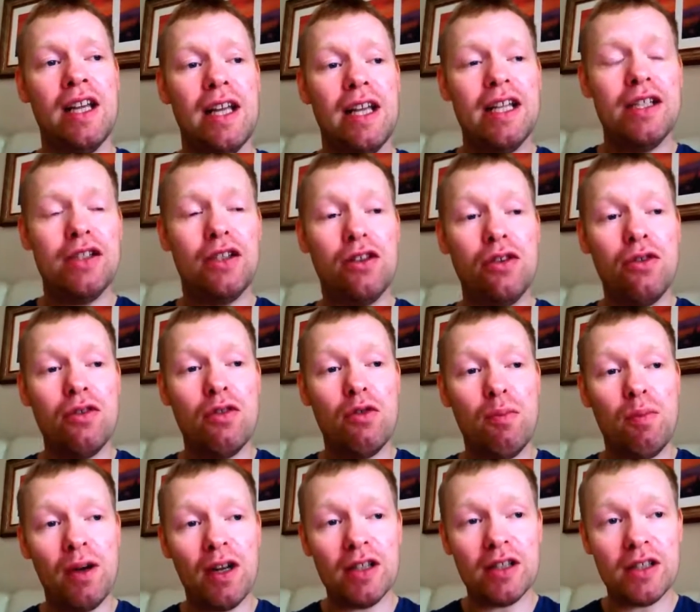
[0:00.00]
Is Google
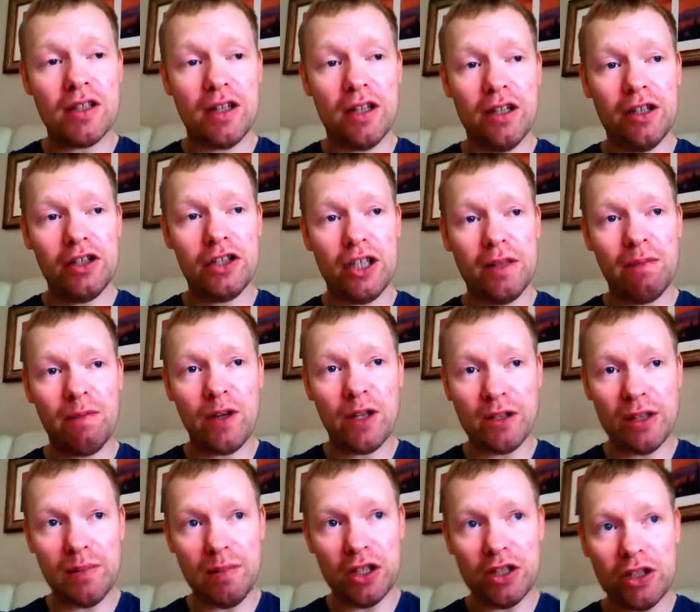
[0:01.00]
Plus coaching
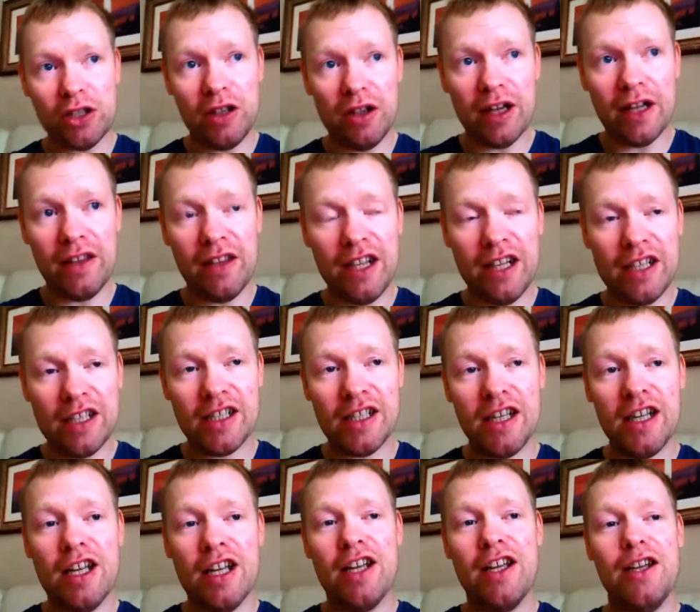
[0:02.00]
very much like
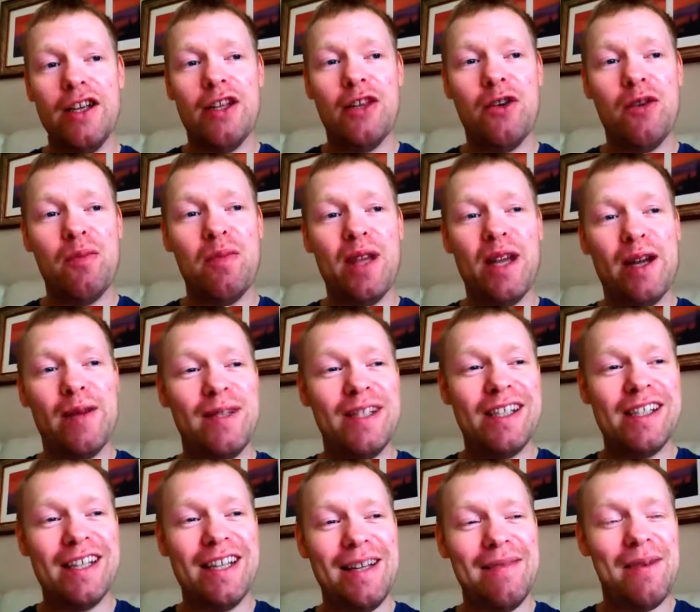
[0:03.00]
this? You'll be able to
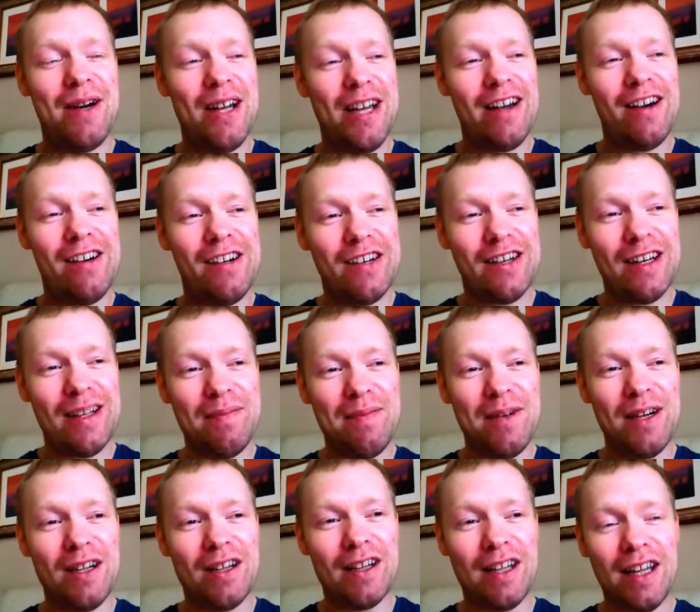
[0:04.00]
see my ugly
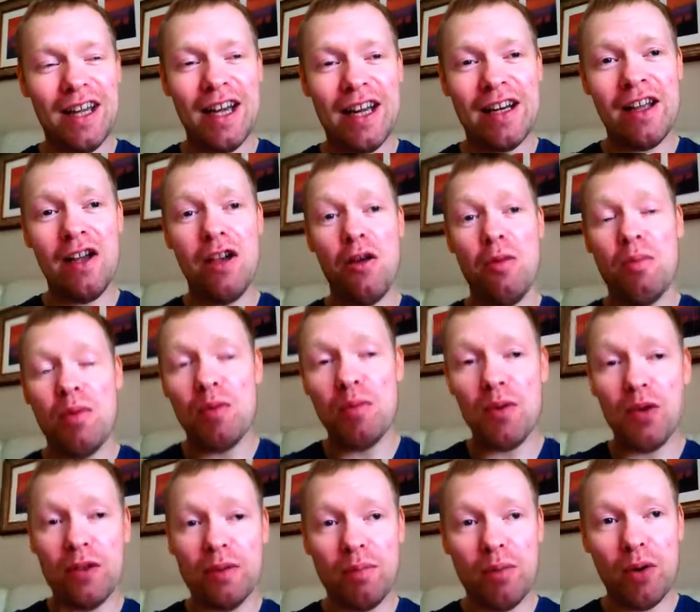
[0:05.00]
mug again, but
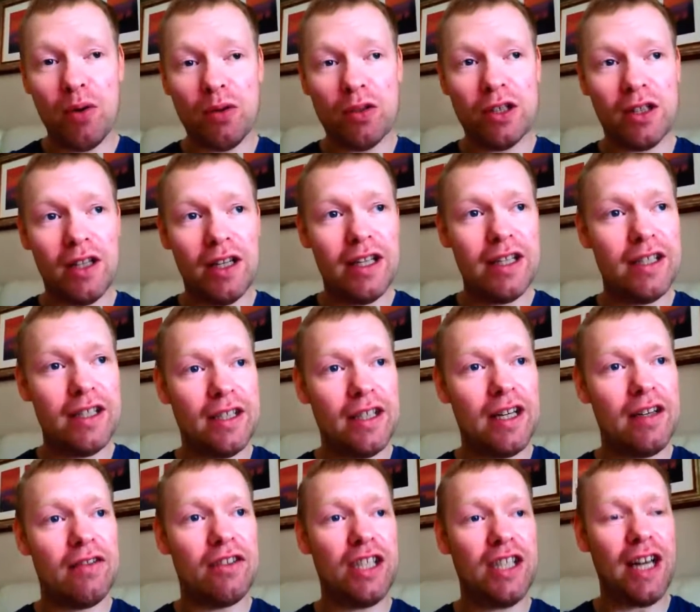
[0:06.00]
more importantly,
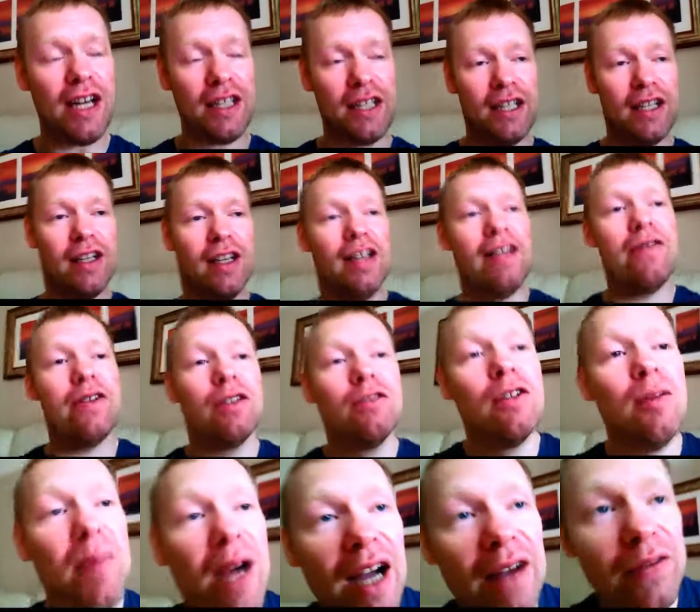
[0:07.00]
instead of sat in a living
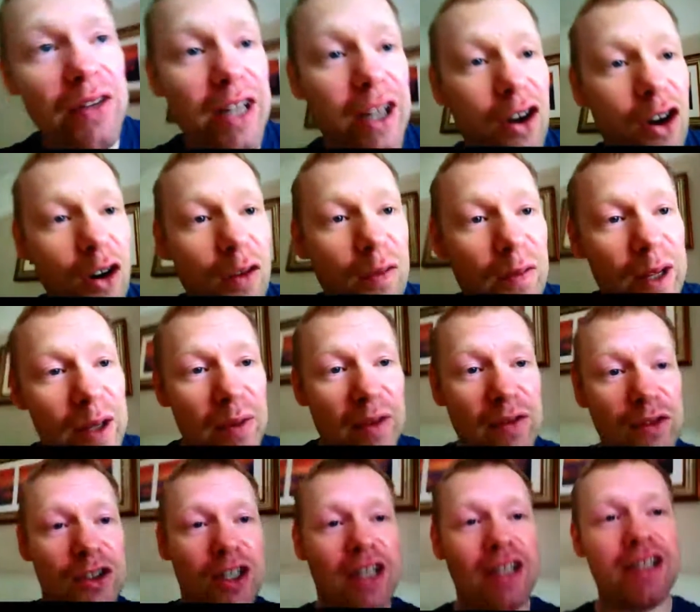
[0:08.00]
room having coffee
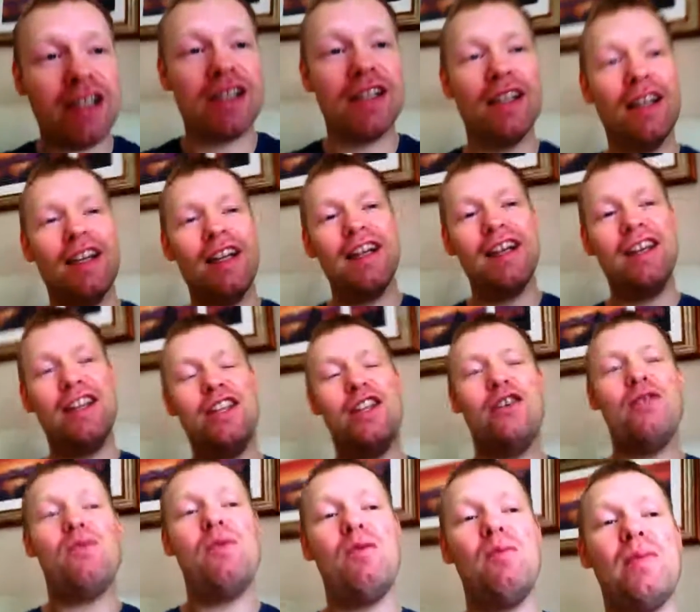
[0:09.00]
with Chris,
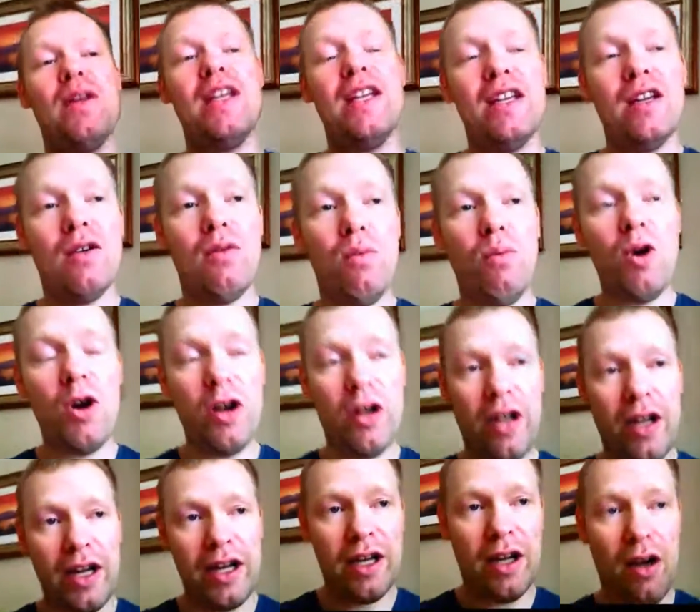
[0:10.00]
you will be
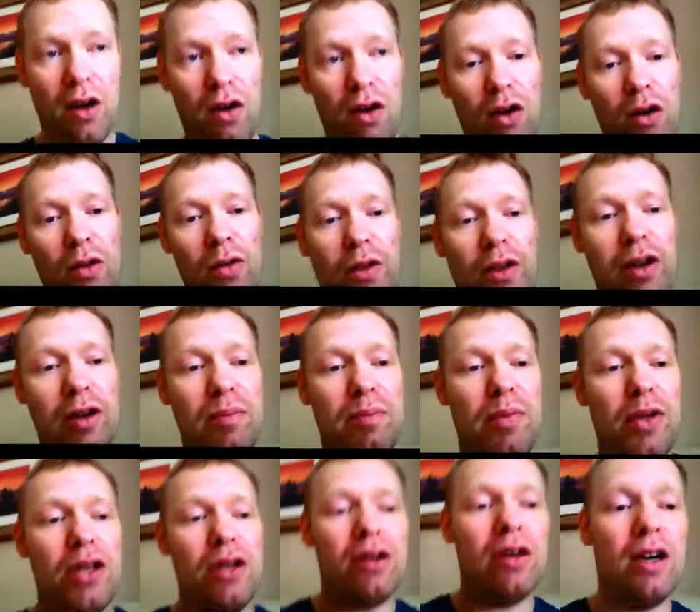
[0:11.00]
working on the
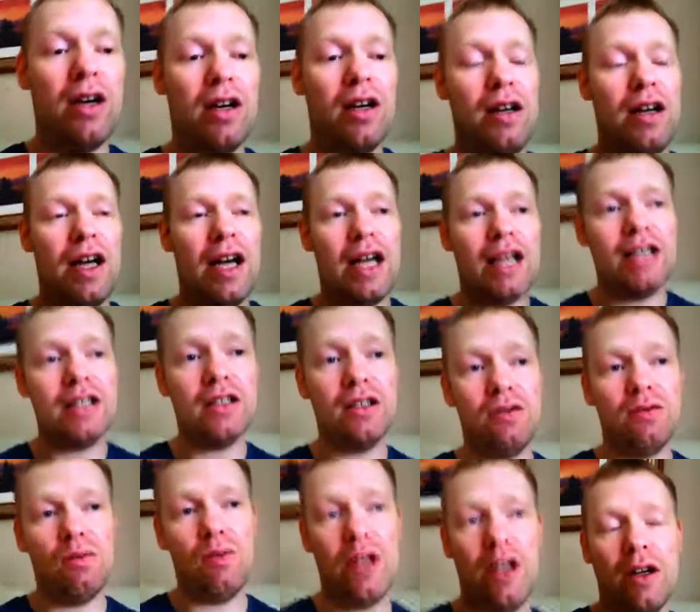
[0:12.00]
computer, and
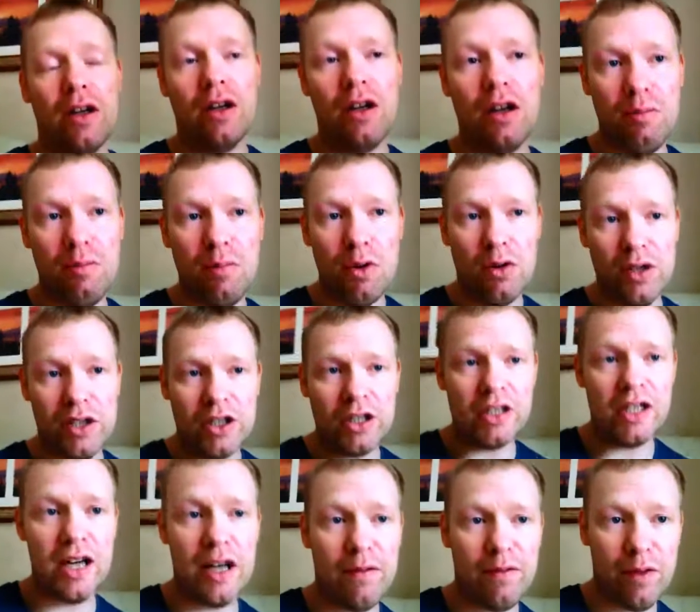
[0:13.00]
we can more into
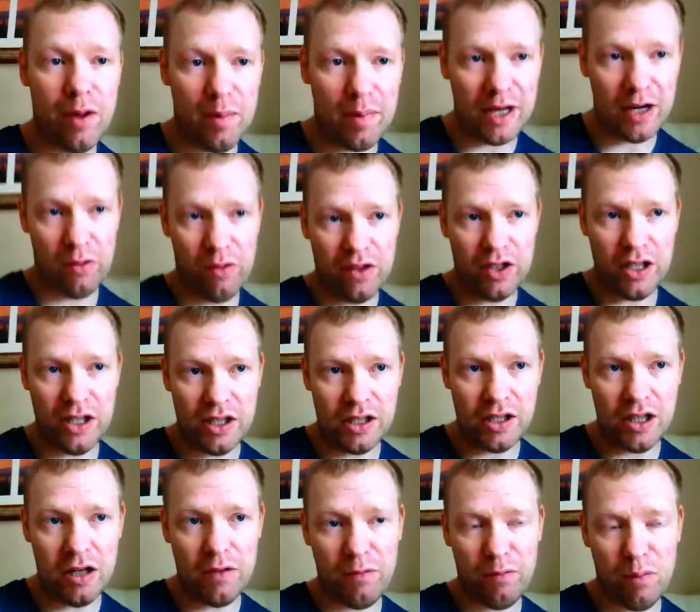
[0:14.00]
depth about this
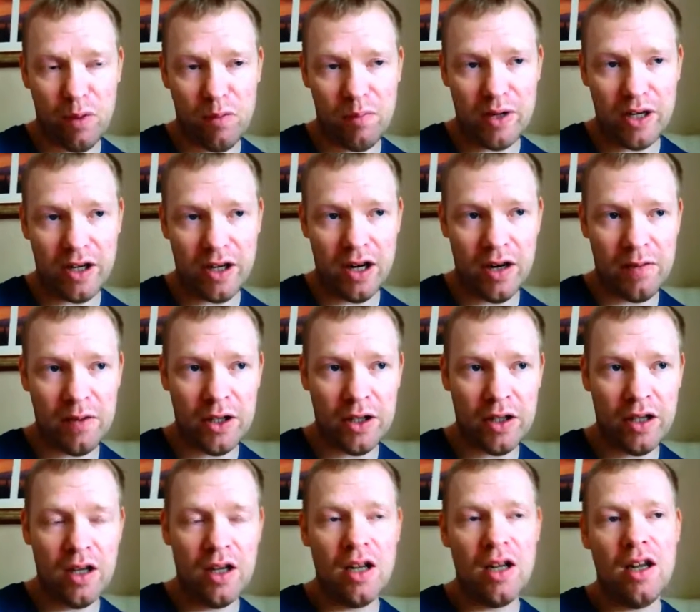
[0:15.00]
stuff. Will be
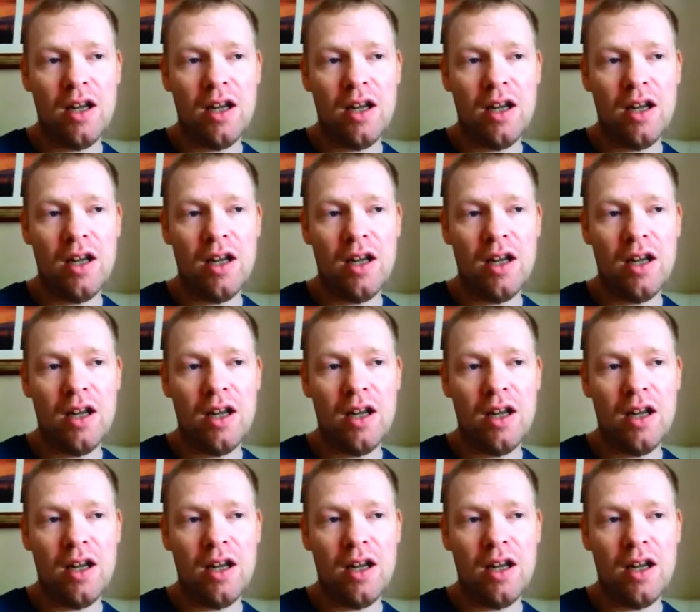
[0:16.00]
covered.